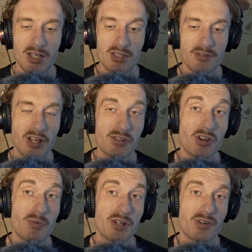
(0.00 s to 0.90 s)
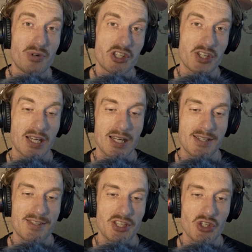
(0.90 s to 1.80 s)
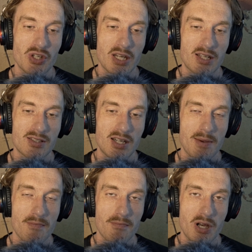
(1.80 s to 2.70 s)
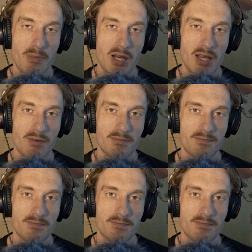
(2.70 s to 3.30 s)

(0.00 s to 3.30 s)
So thanks very much for watching, and I see you next time. Bye bye.